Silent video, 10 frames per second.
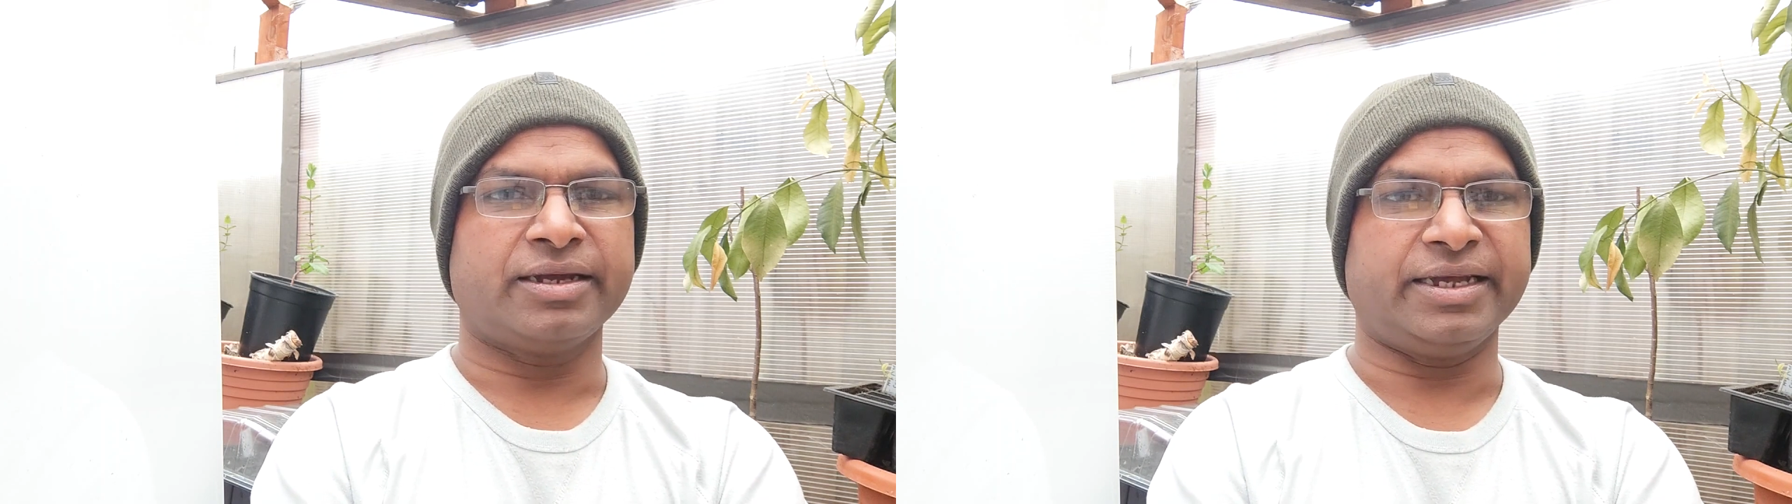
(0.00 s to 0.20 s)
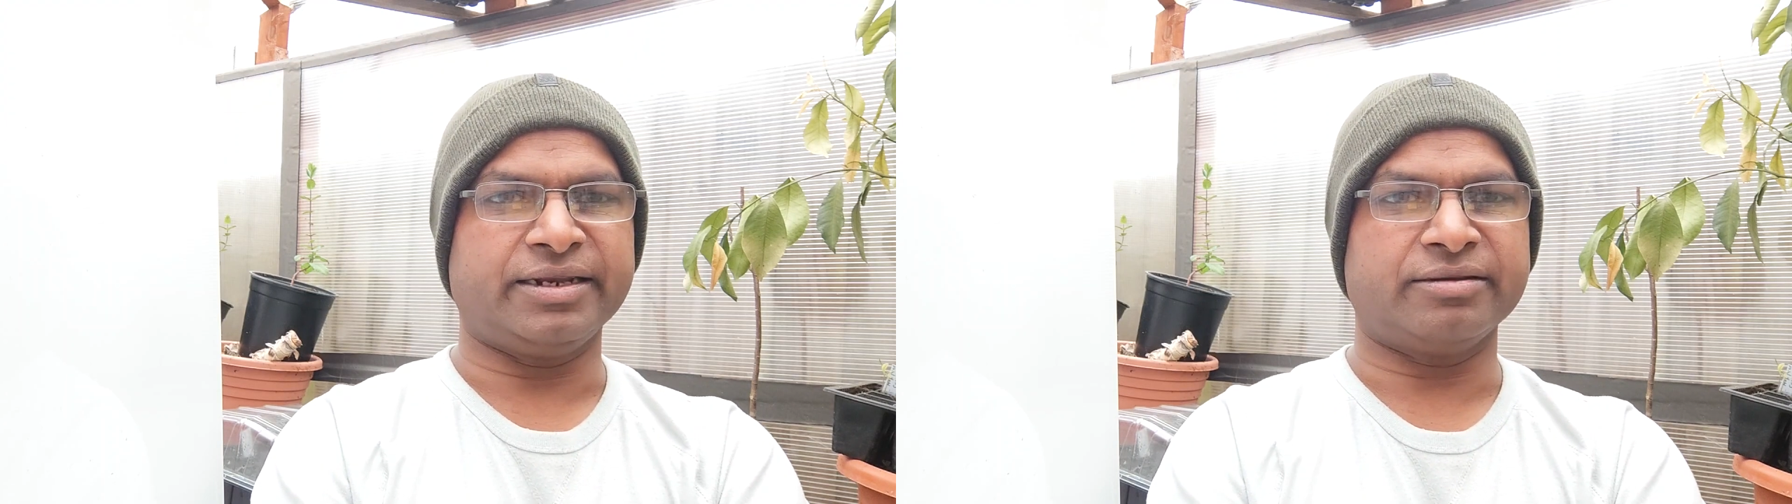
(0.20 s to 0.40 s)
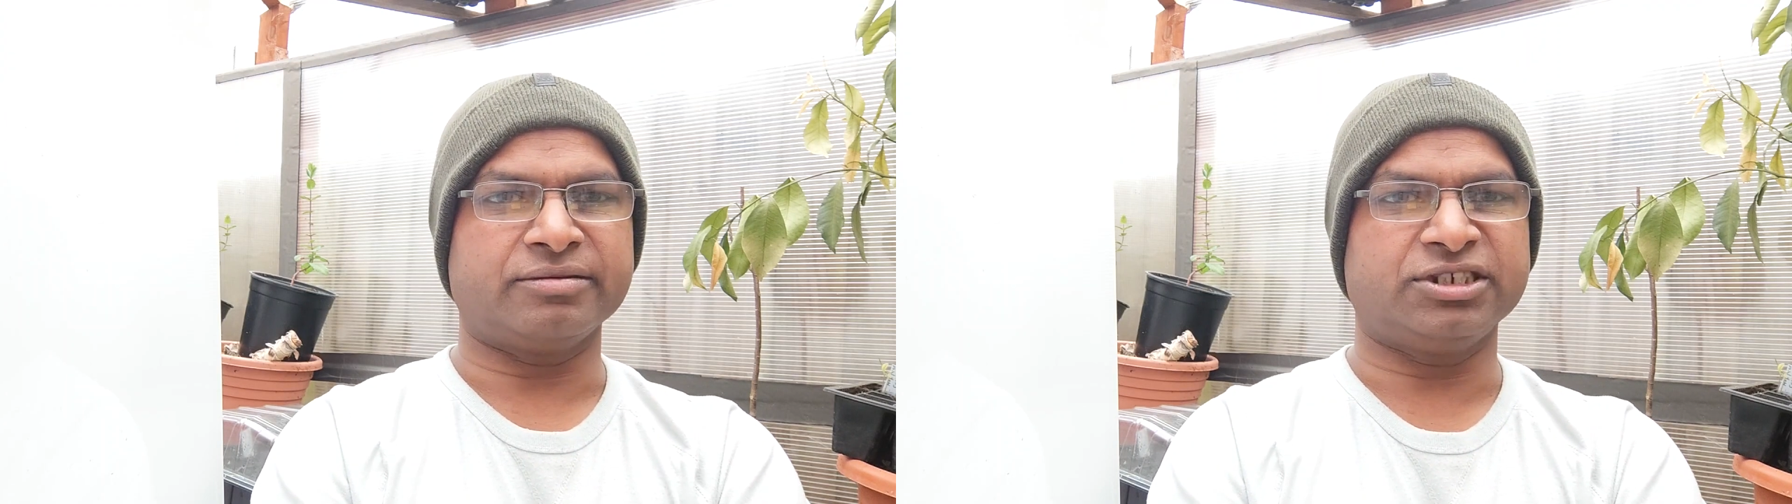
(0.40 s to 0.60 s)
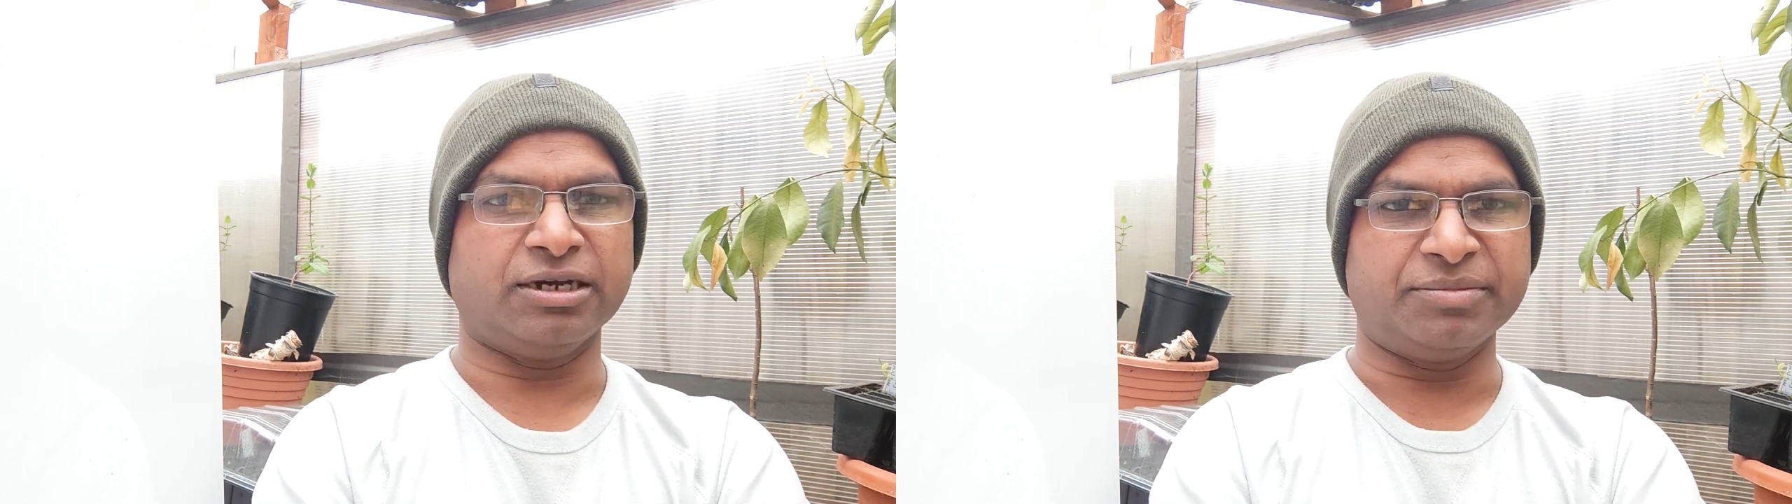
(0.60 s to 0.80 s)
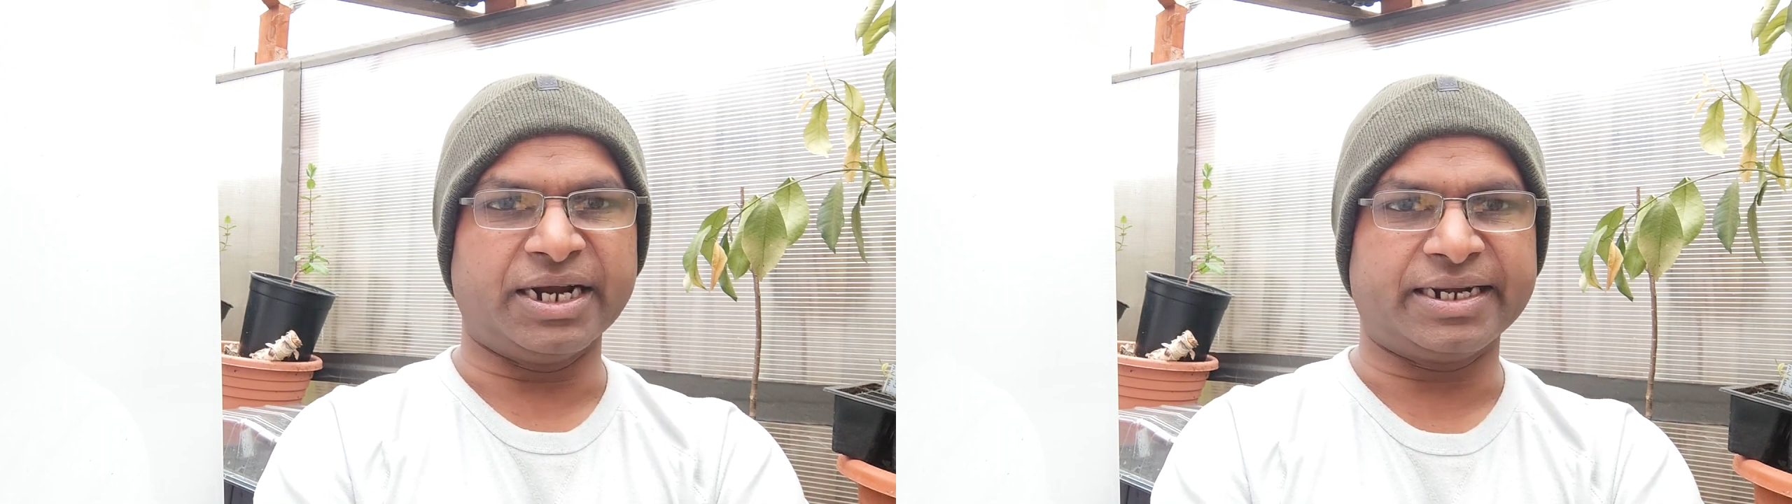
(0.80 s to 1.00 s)
in
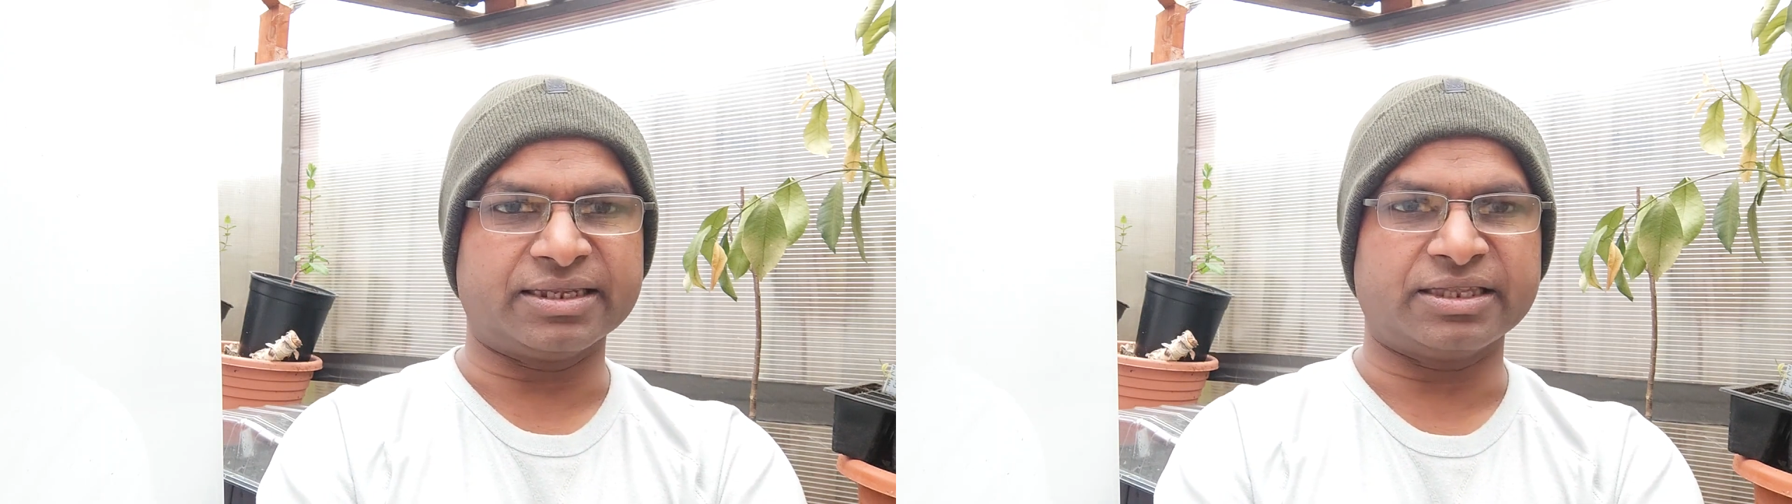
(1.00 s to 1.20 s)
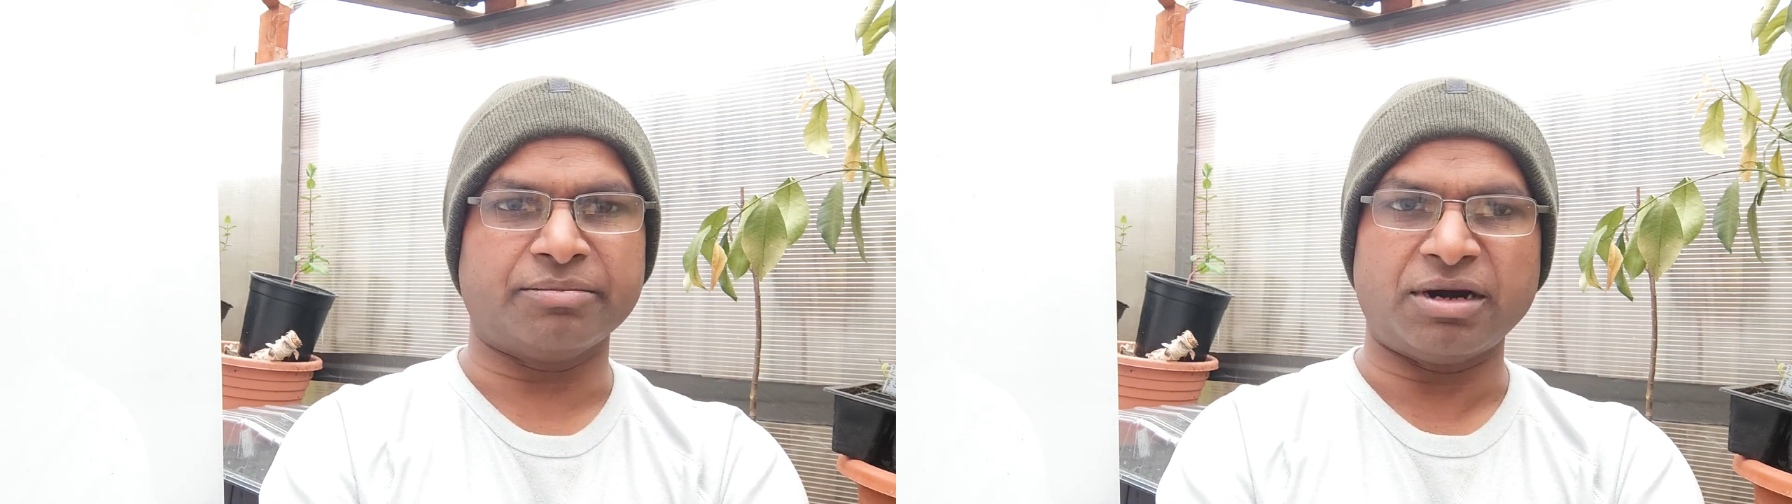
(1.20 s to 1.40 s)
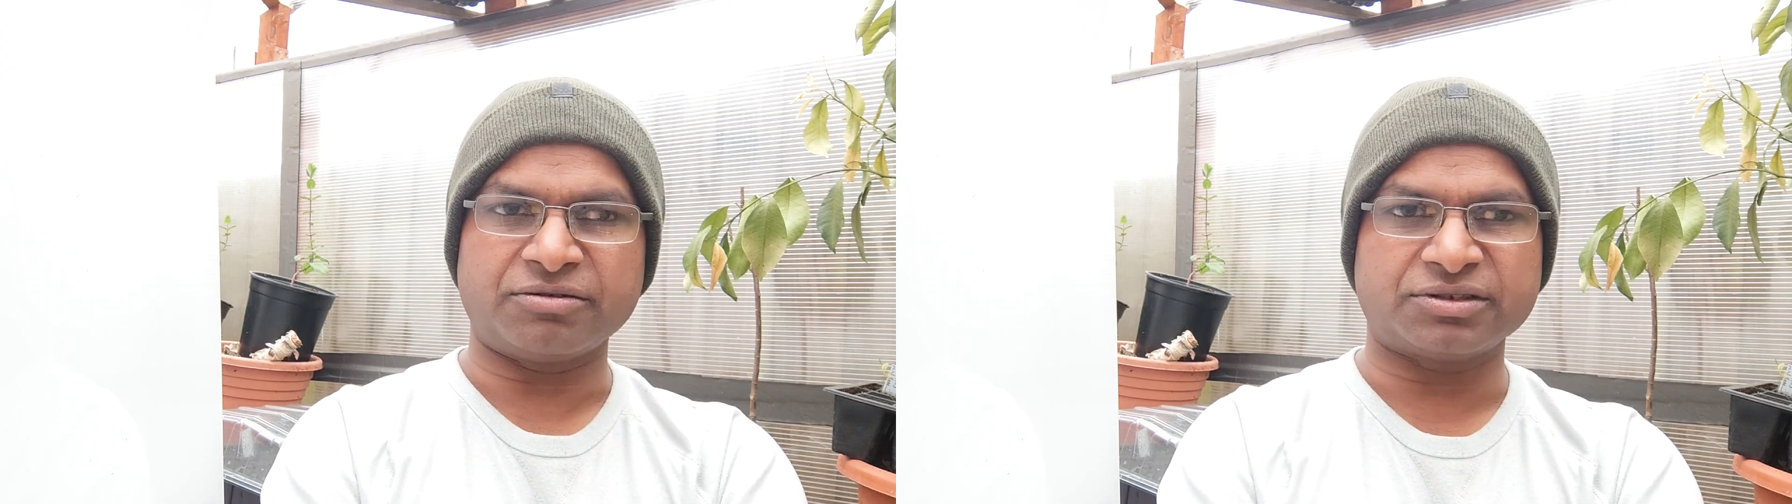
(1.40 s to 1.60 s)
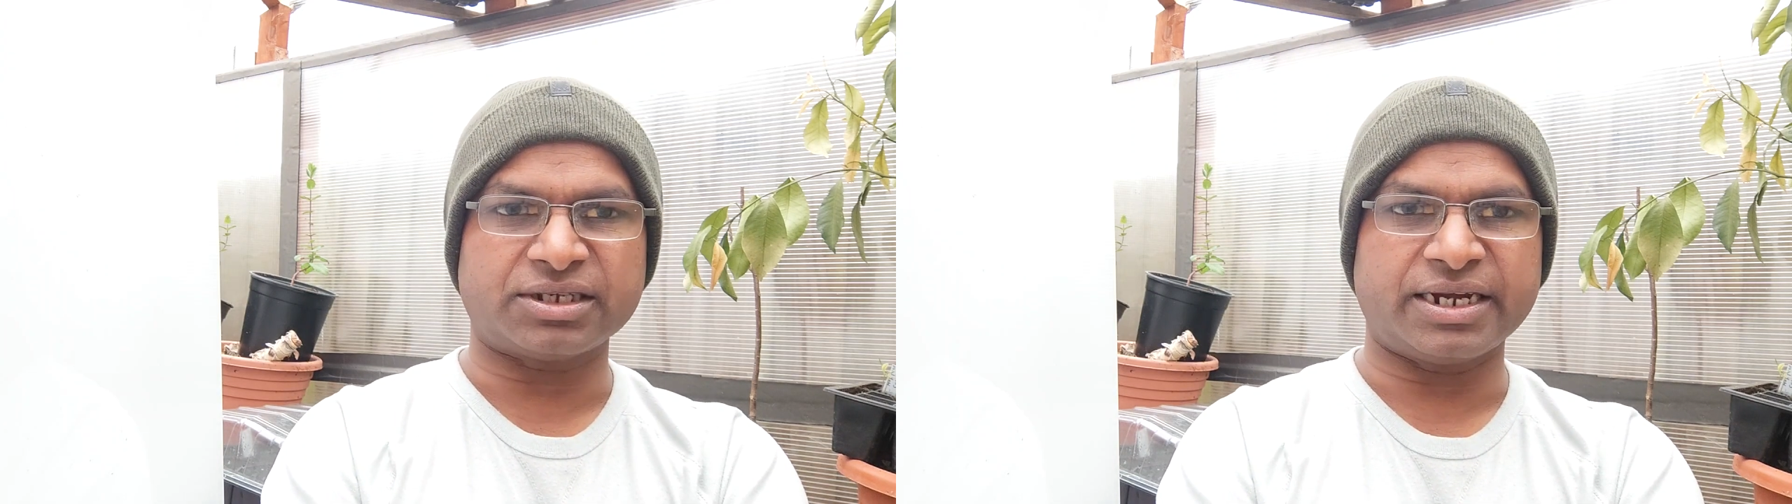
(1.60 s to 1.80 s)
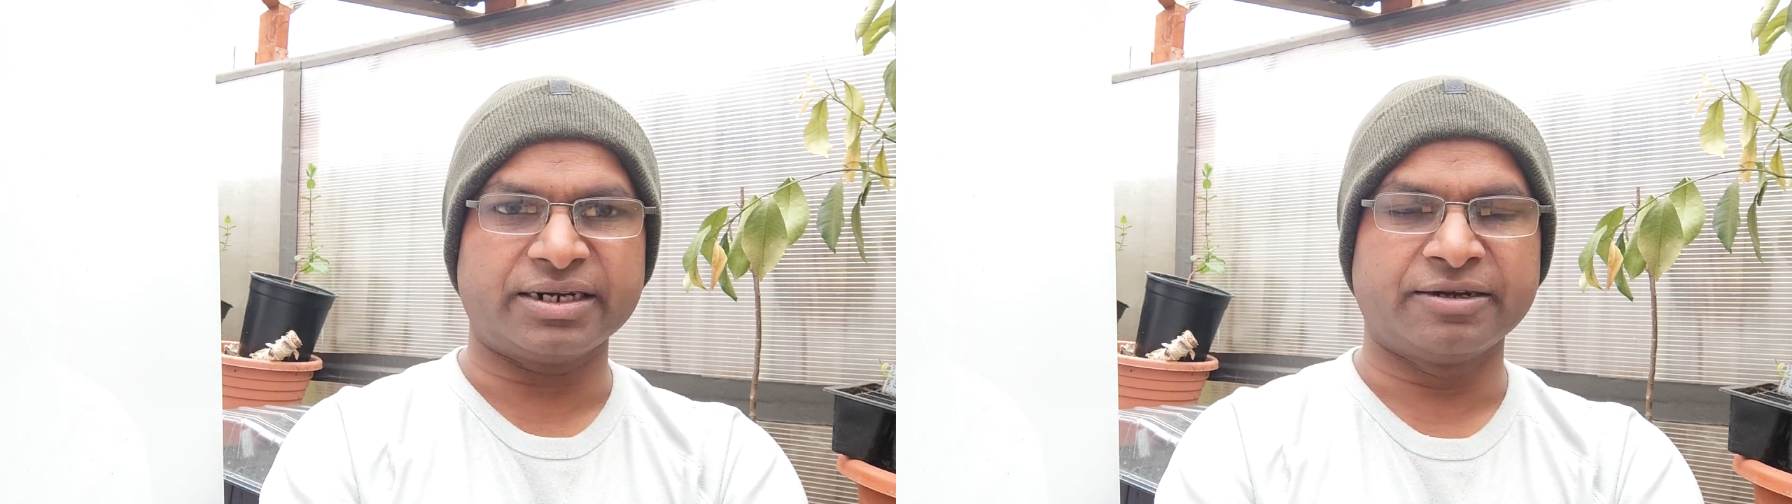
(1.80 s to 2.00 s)
germinating them
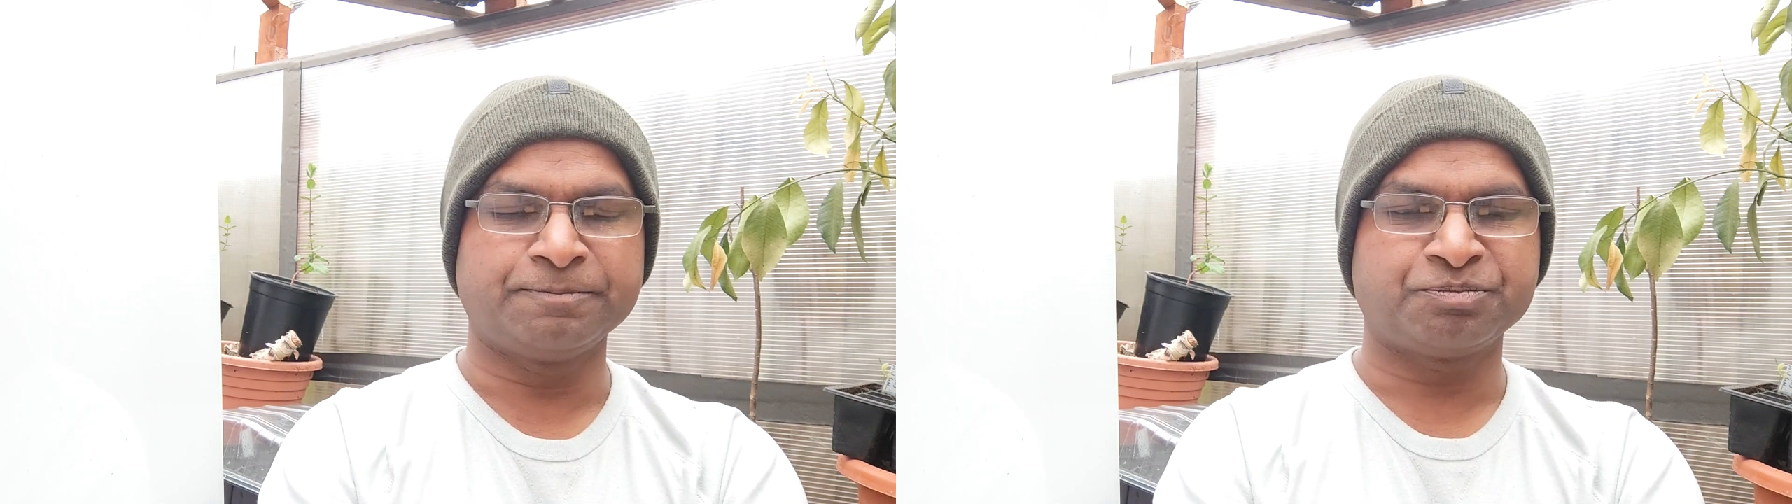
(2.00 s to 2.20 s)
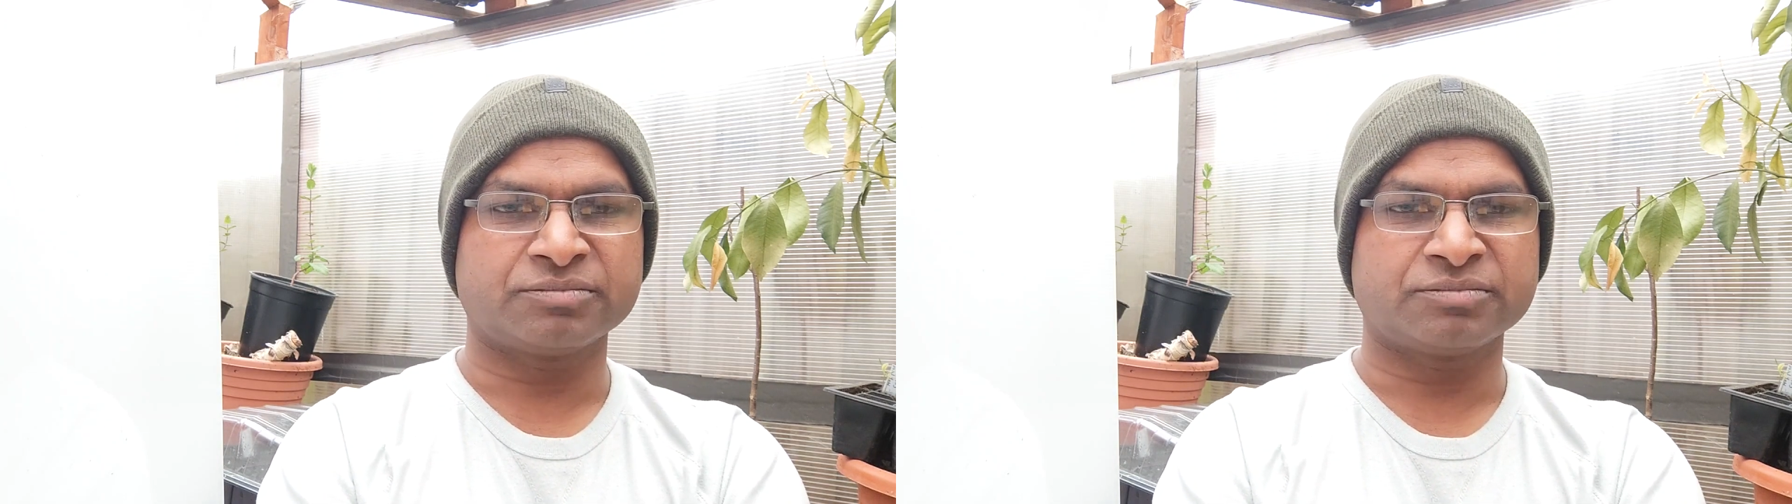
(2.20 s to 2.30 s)
outside.